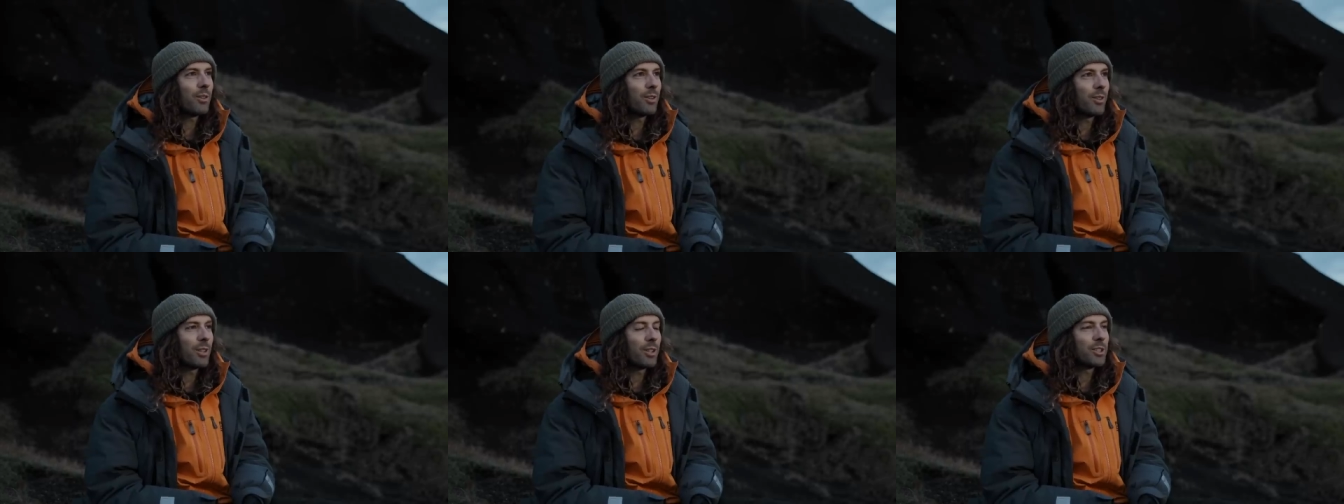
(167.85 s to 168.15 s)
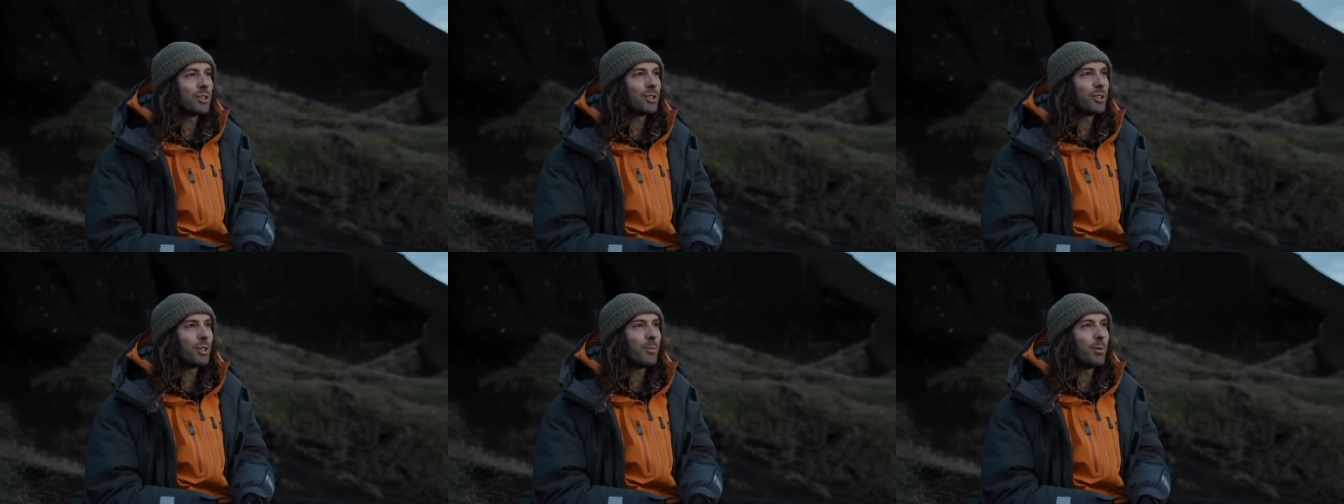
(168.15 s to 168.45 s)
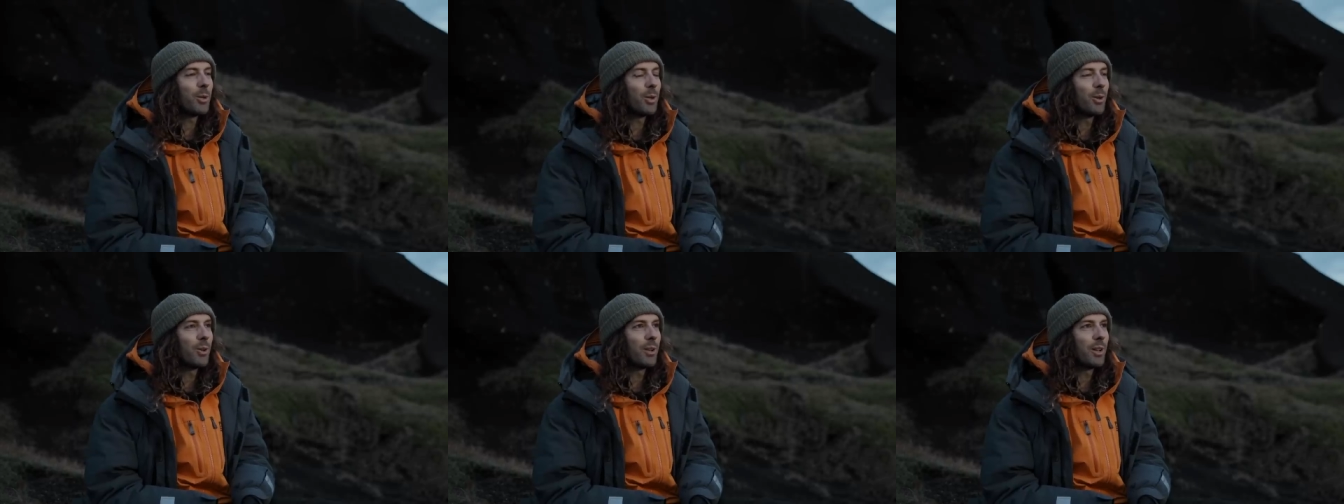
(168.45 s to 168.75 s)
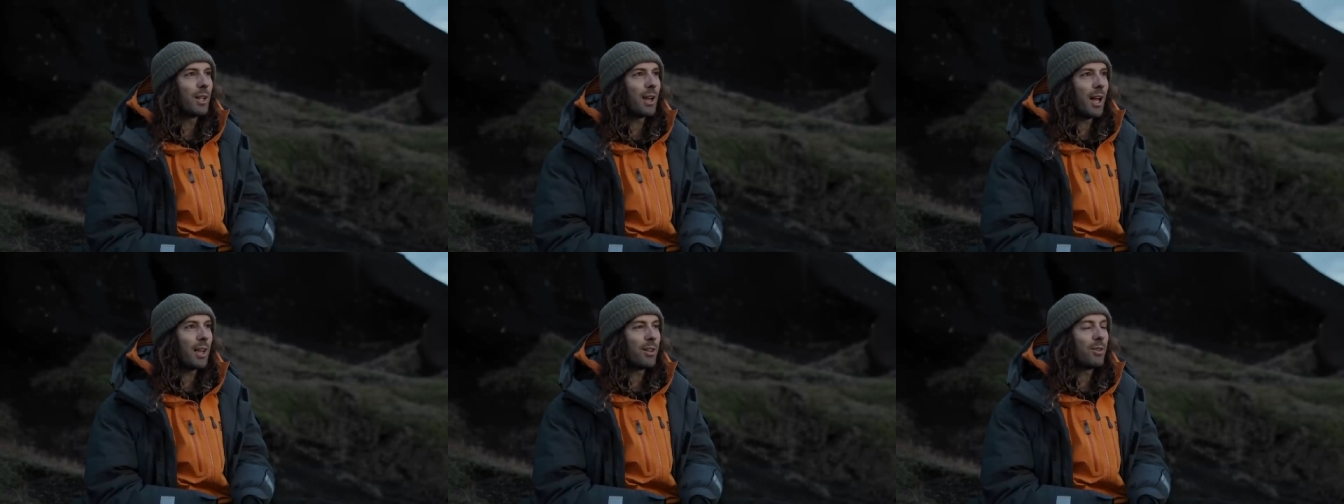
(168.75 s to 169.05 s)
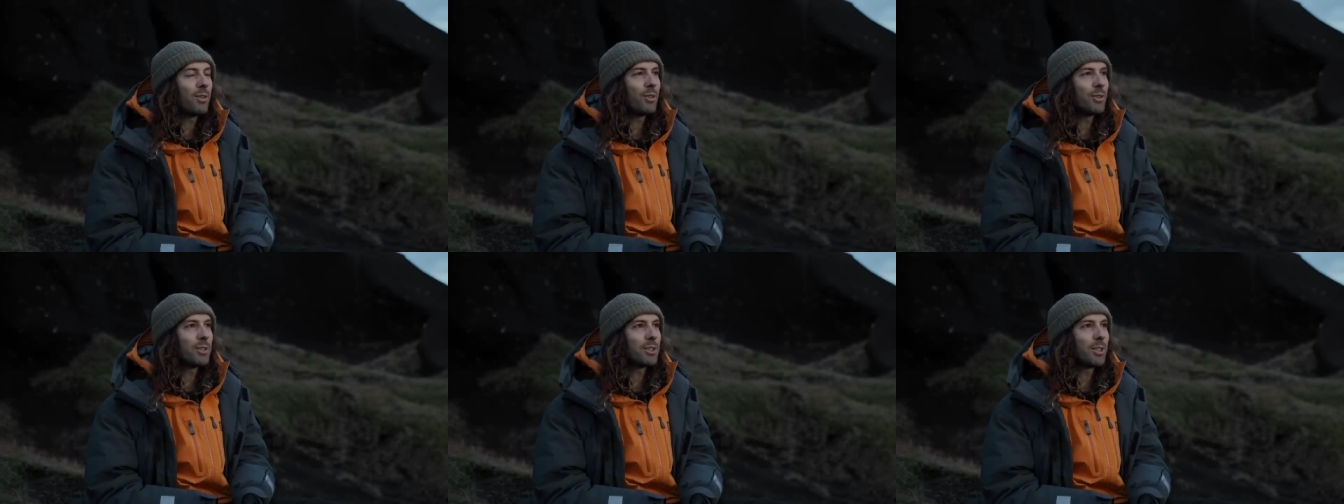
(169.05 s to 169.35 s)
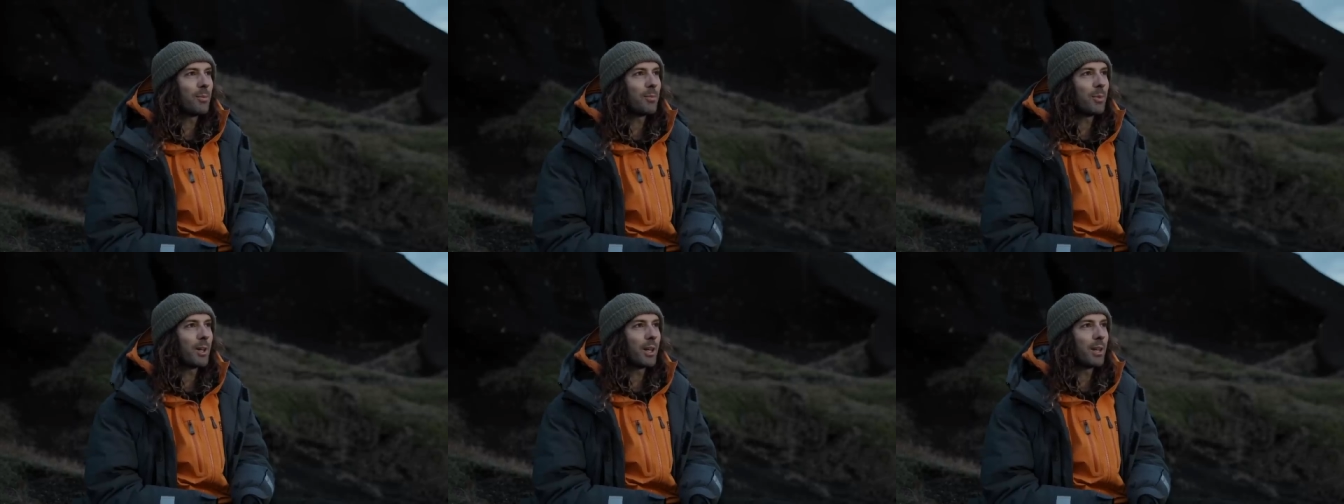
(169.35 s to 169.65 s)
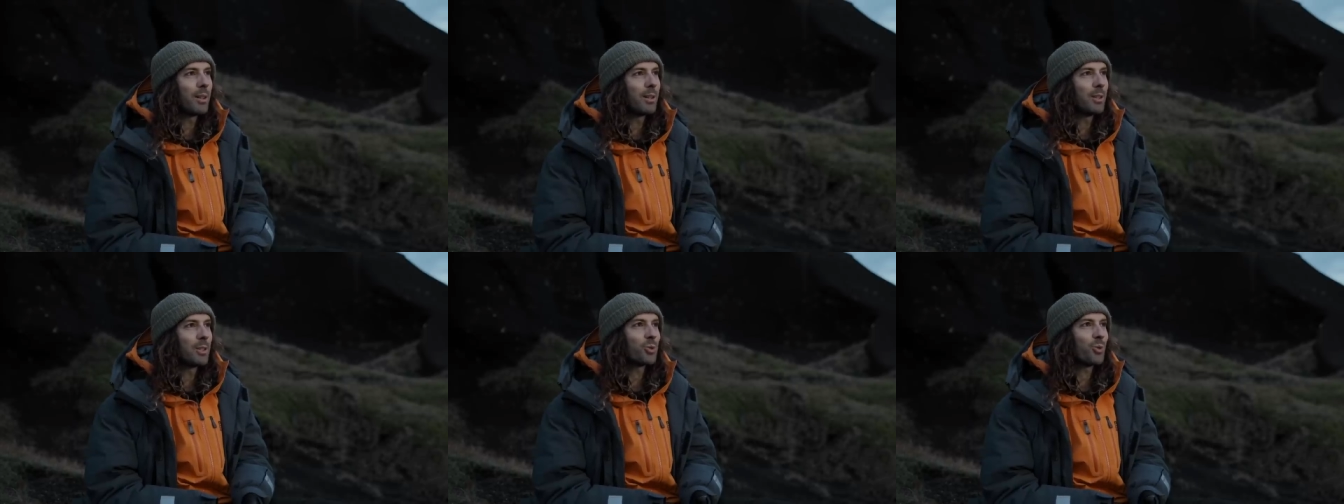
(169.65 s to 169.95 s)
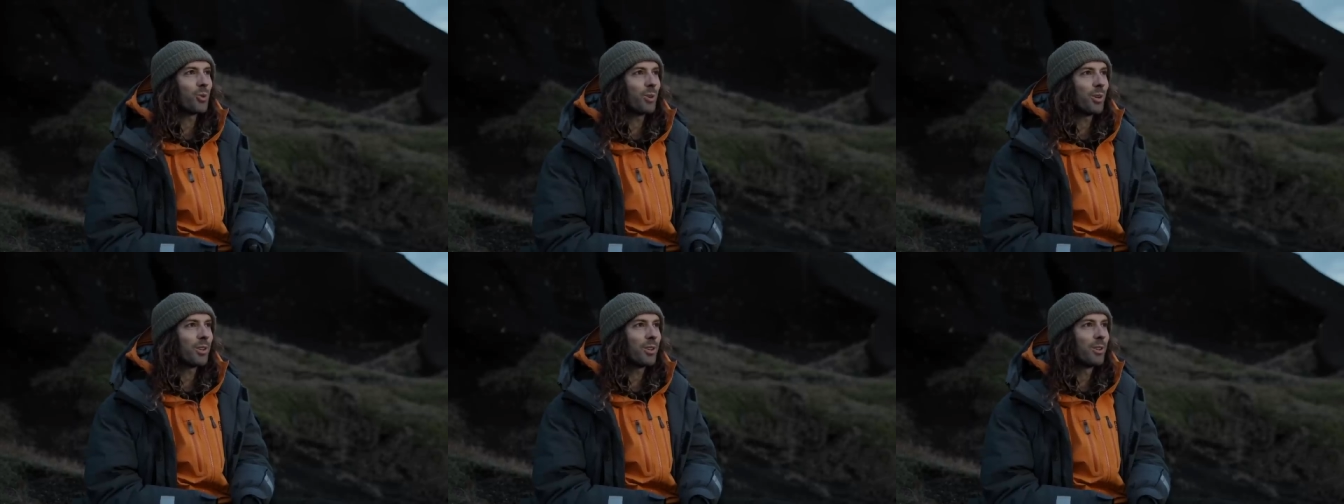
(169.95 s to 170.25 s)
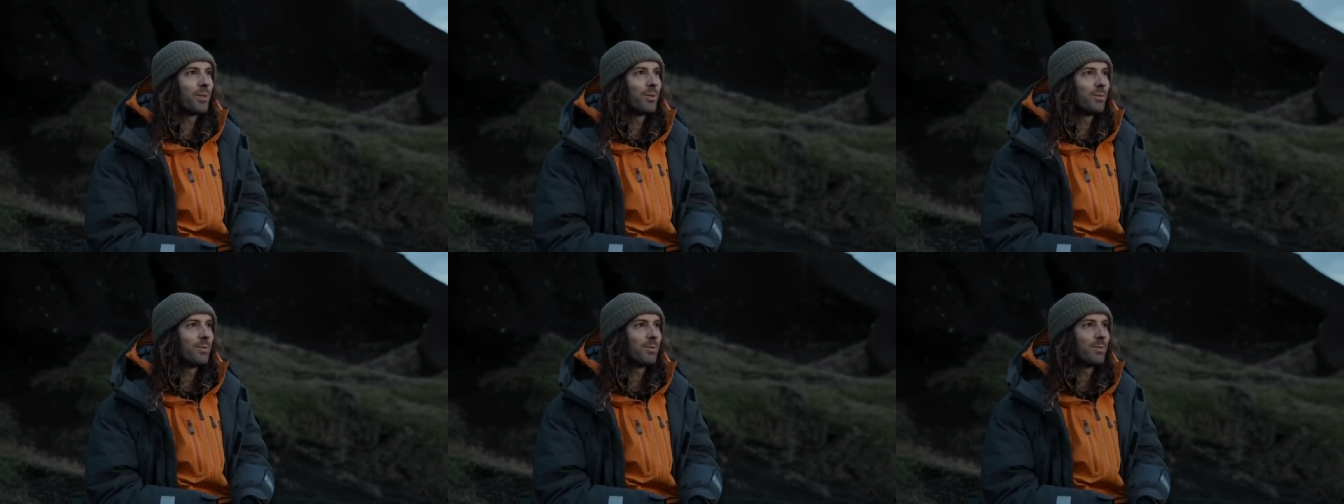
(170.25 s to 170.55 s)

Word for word: to contribute and do something in this world.